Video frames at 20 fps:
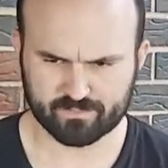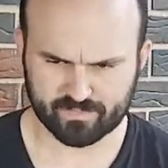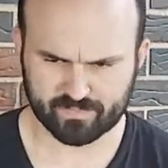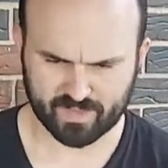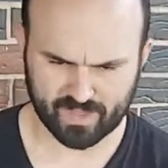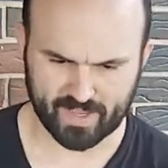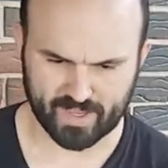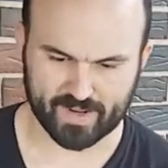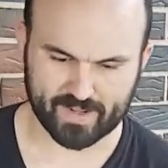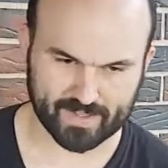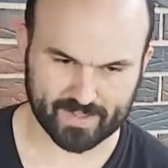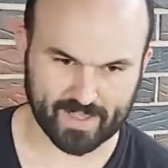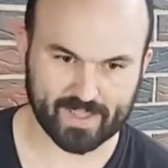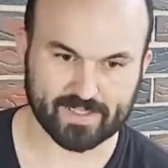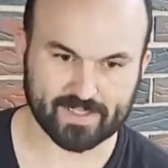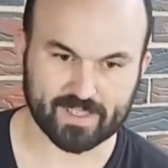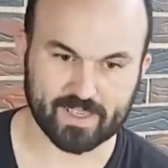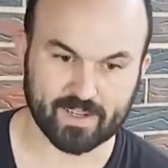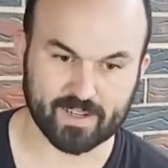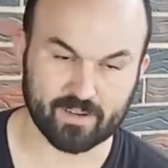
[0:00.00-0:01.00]
It had a
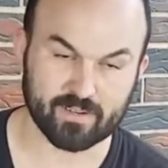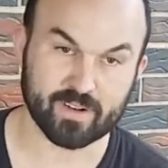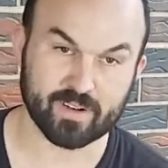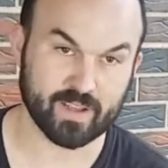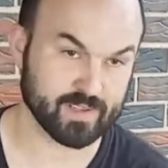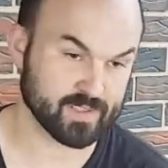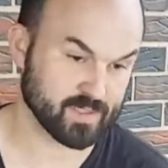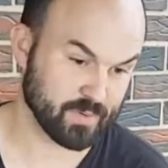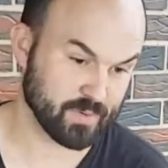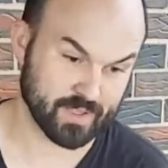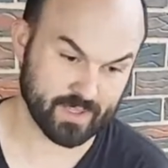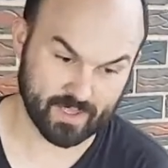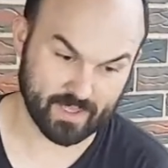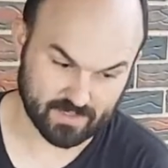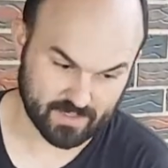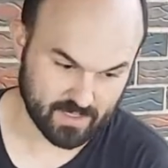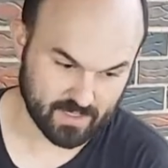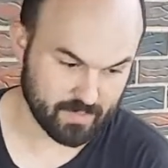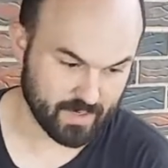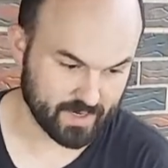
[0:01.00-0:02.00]
Gates kit on it. I actually put a Gates
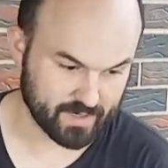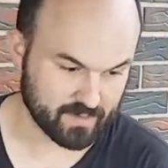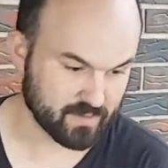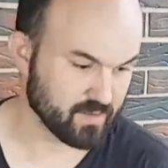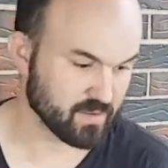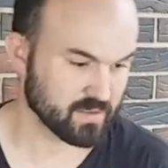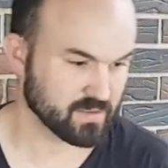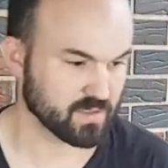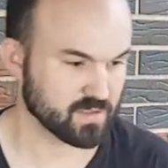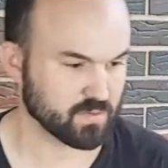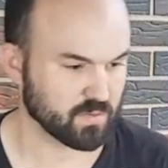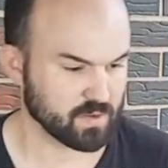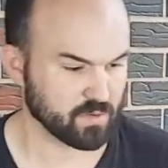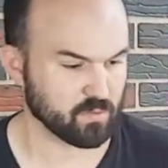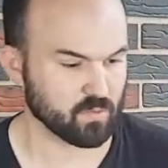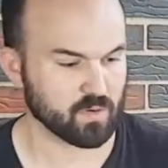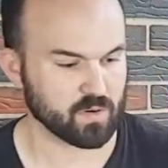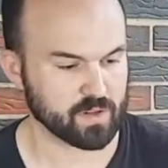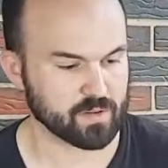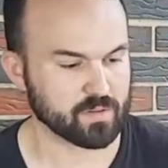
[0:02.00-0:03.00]
kit back on it because that's what he
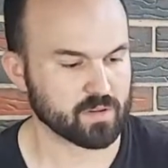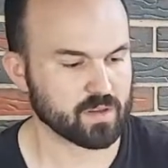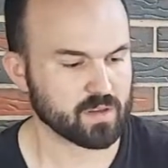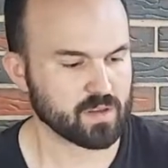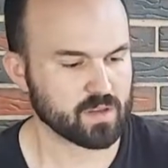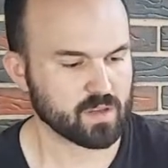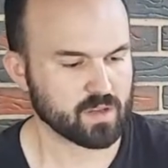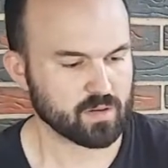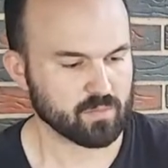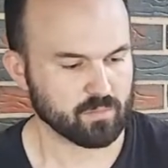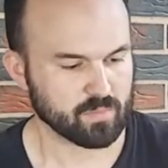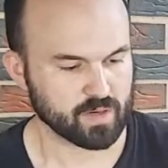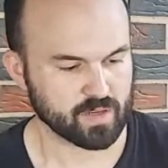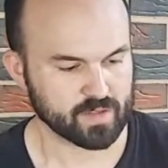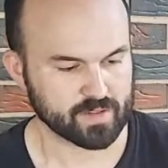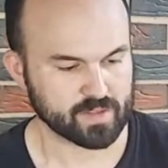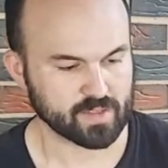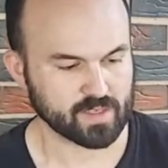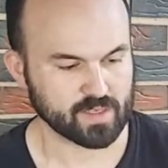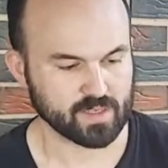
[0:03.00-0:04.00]
wanted.
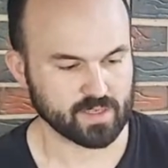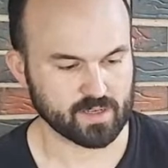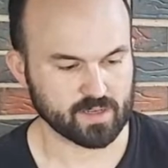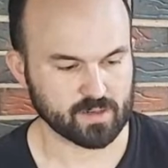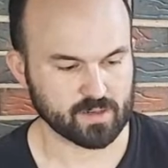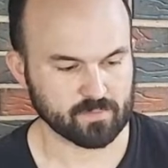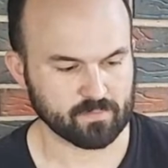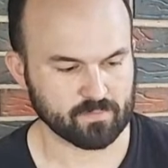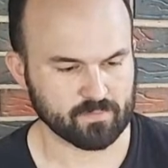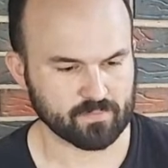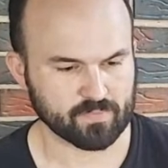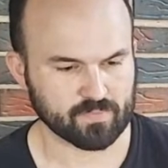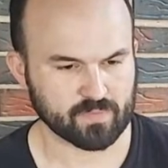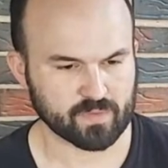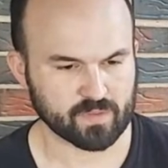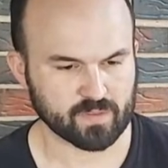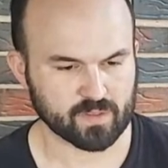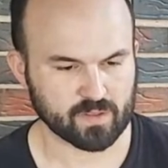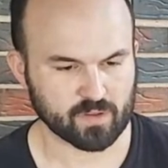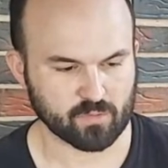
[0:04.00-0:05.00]
But the
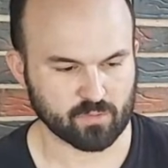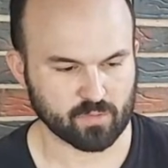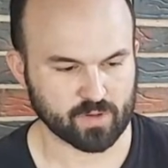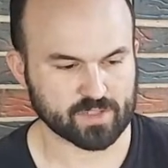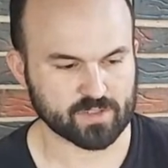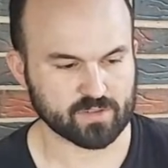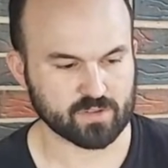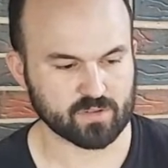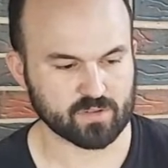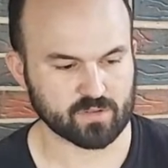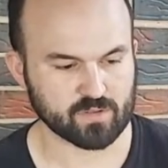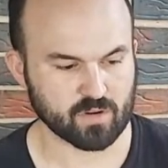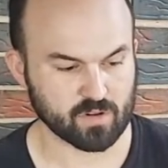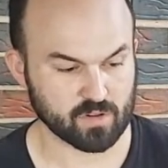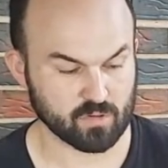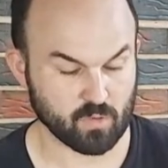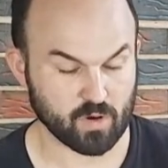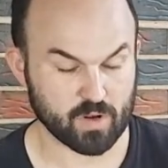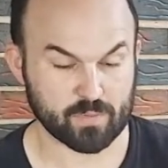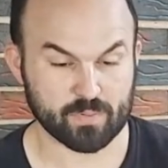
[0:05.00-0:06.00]
original, or the
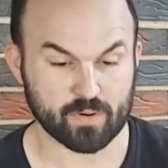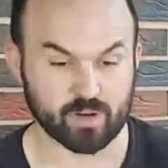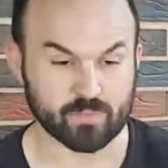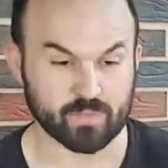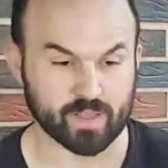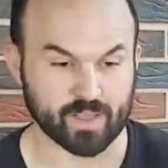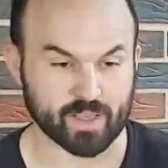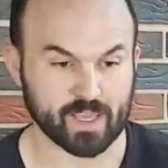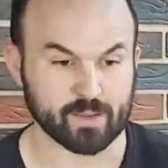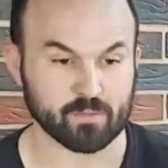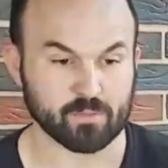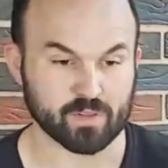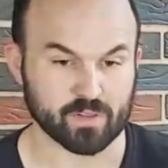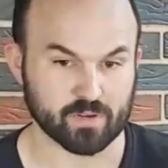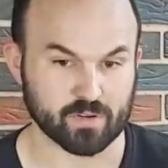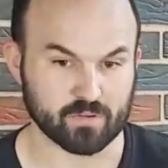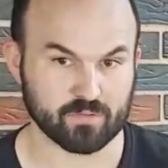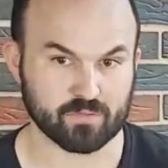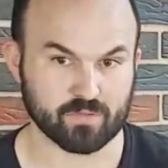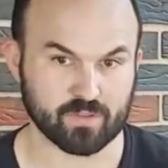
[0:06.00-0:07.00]
water pump that came with
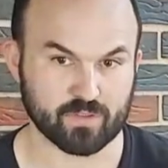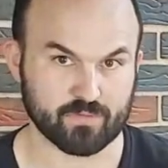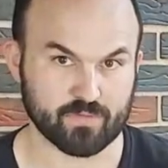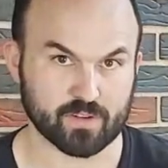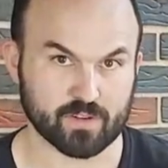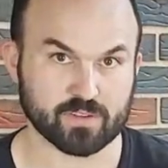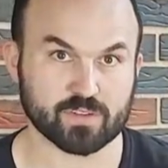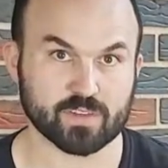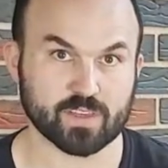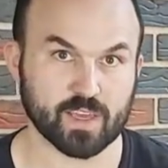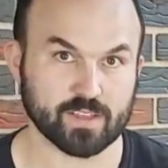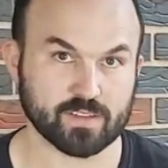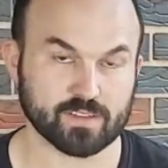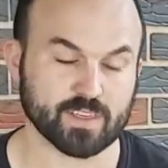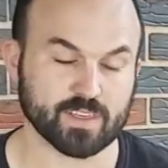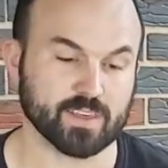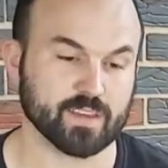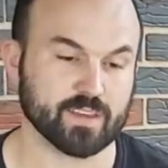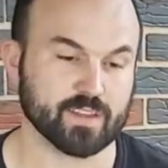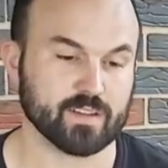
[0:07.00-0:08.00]
the first Gates
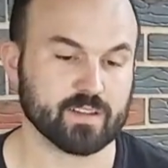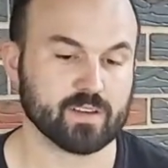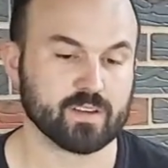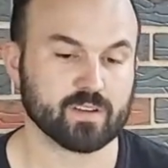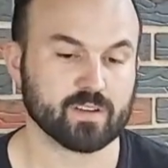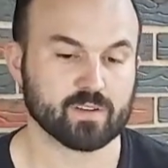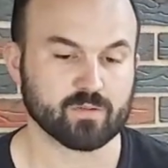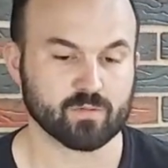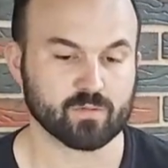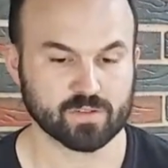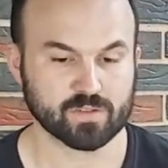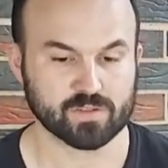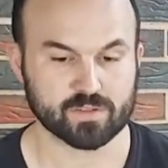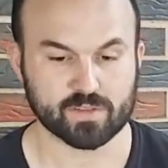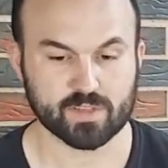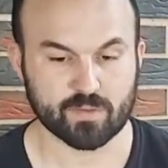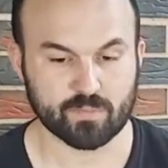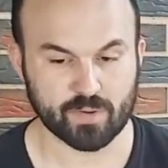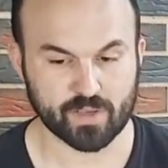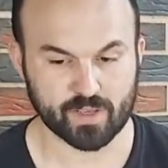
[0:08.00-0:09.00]
kit was
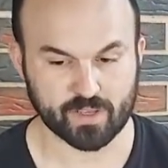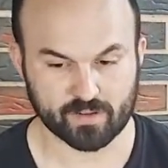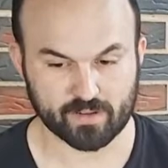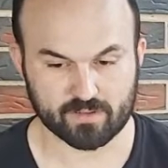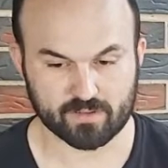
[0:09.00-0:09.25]
seeping.